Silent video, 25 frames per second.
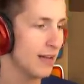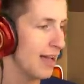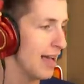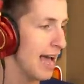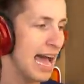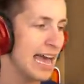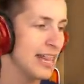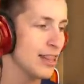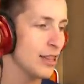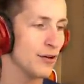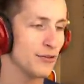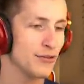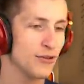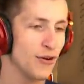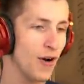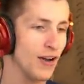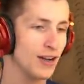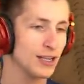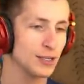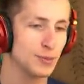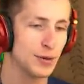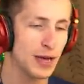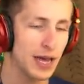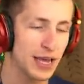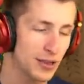I love
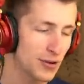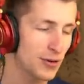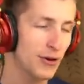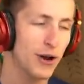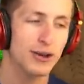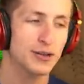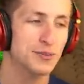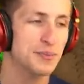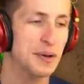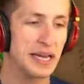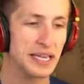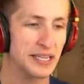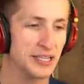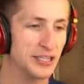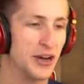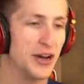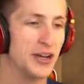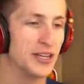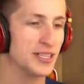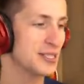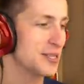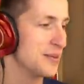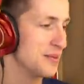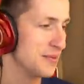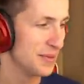Crosspath. Crosspath's
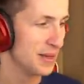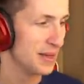awesome.